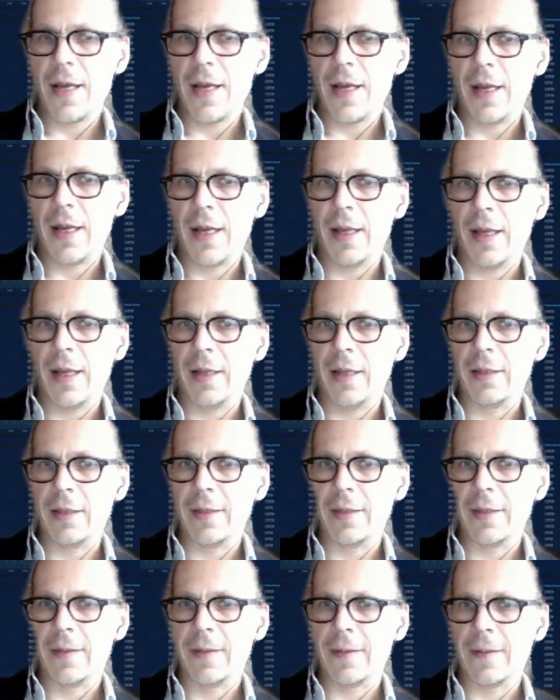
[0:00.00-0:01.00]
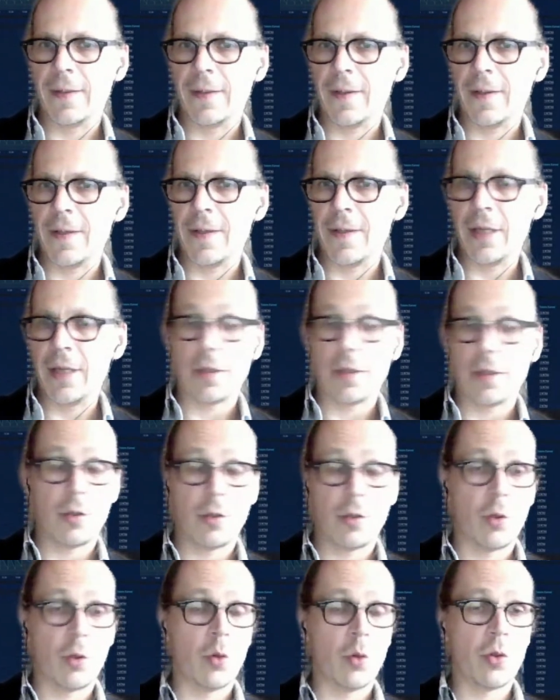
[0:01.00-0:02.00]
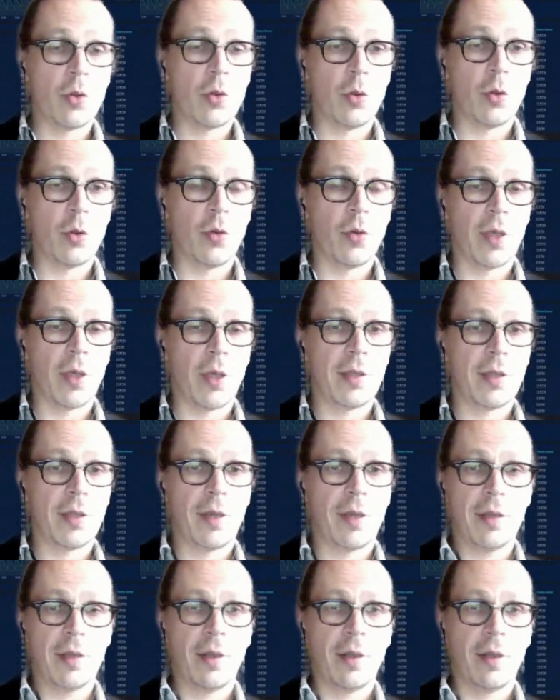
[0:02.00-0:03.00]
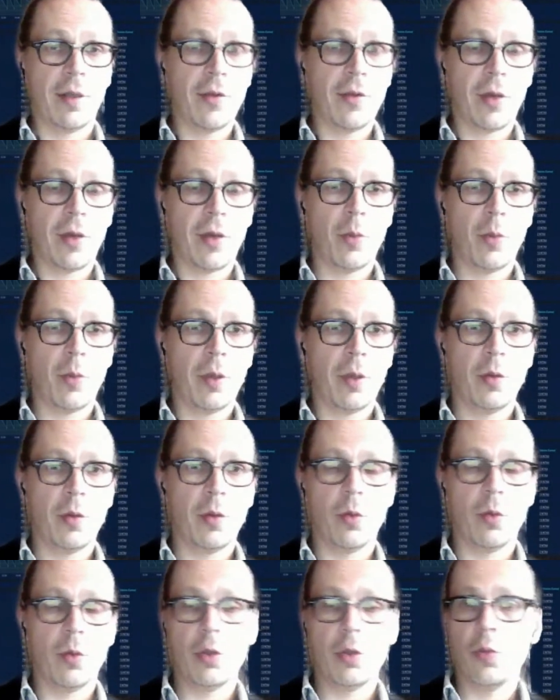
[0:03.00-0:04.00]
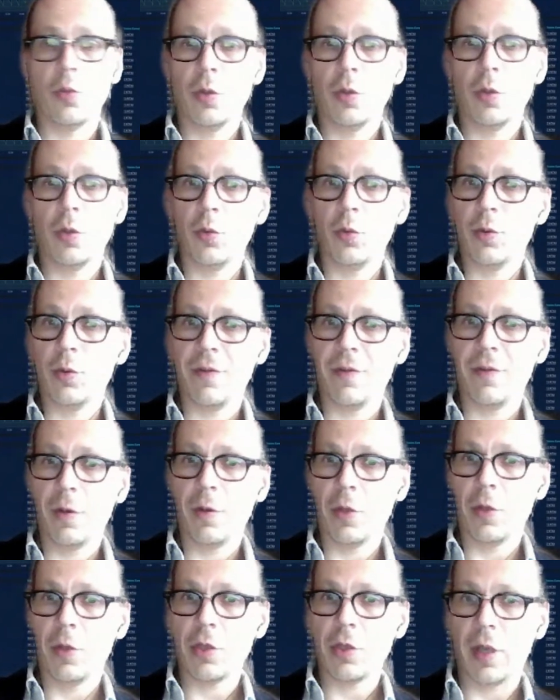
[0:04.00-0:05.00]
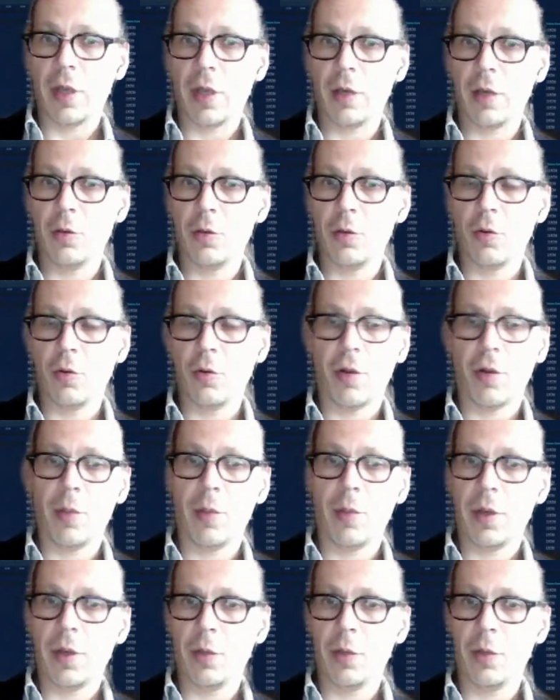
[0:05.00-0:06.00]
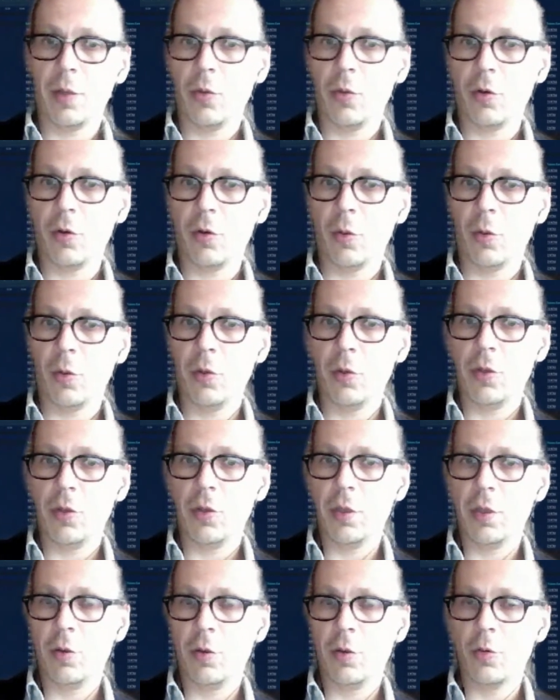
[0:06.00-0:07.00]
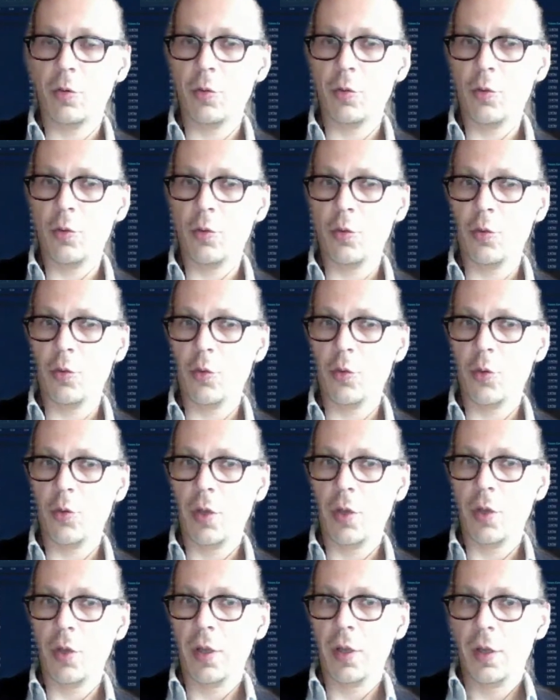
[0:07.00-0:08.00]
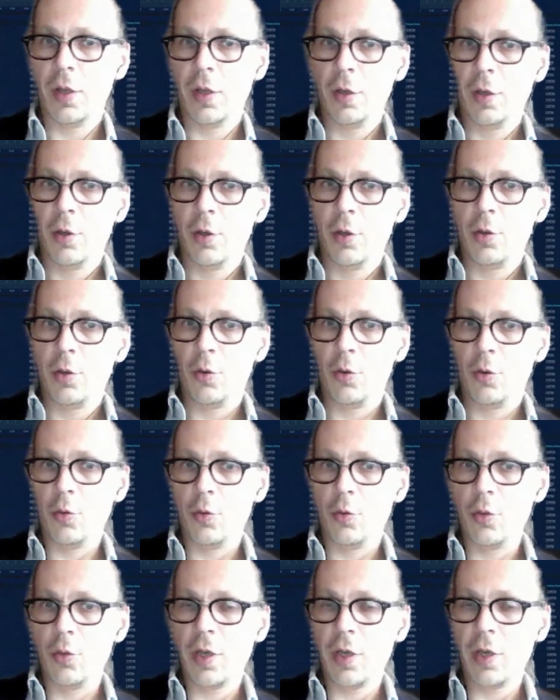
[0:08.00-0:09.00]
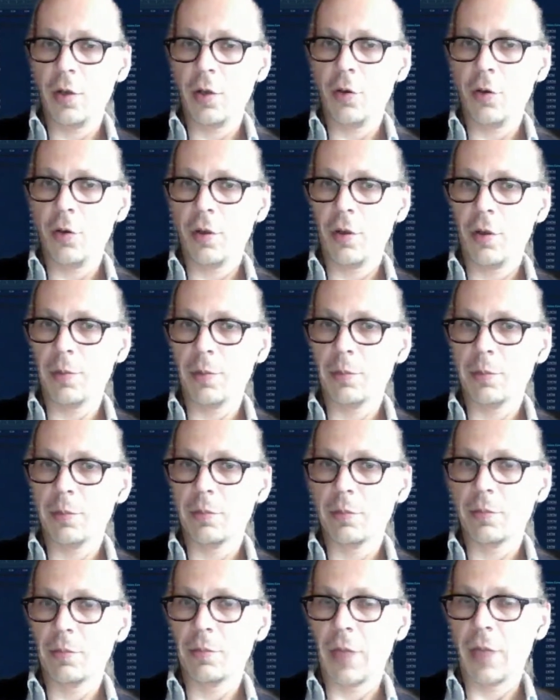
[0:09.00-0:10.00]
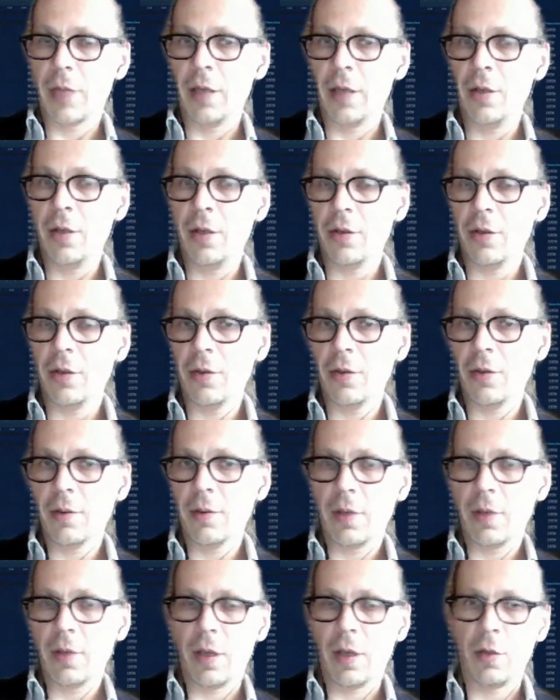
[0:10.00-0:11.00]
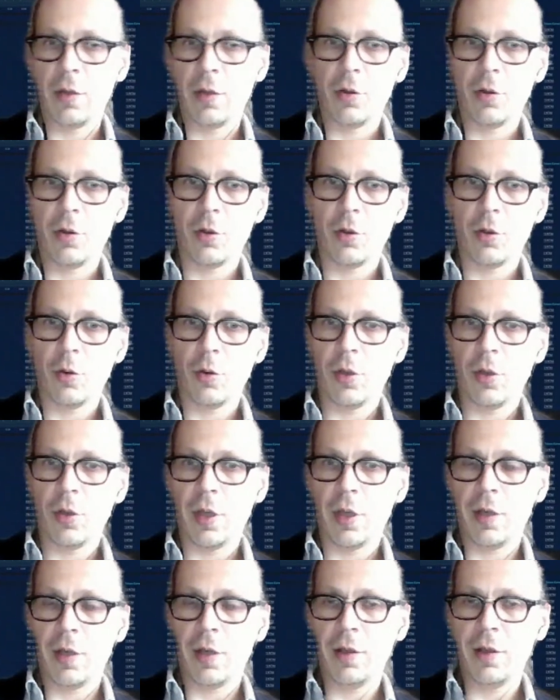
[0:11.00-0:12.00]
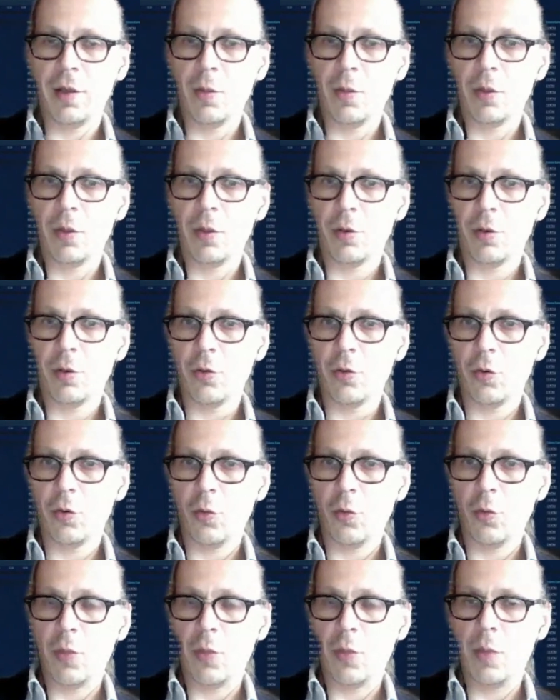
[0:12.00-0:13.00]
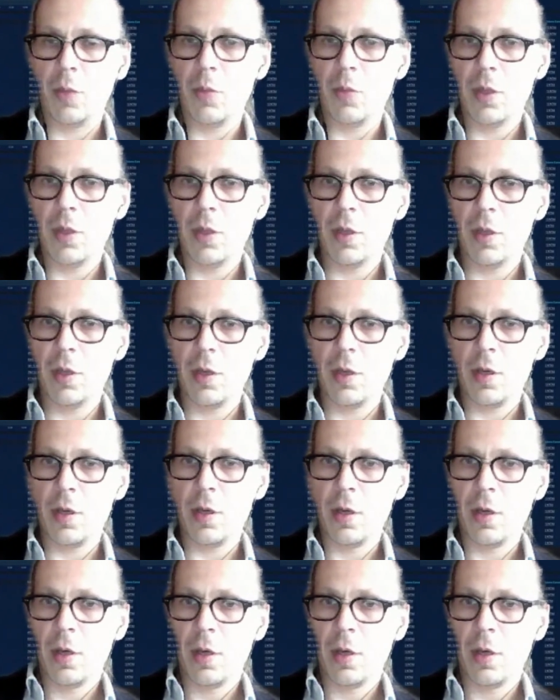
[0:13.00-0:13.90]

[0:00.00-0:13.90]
And yes, so that's another aspect which we would very much like to collaborate with the community to hear your ideas, and not only ideas but also maybe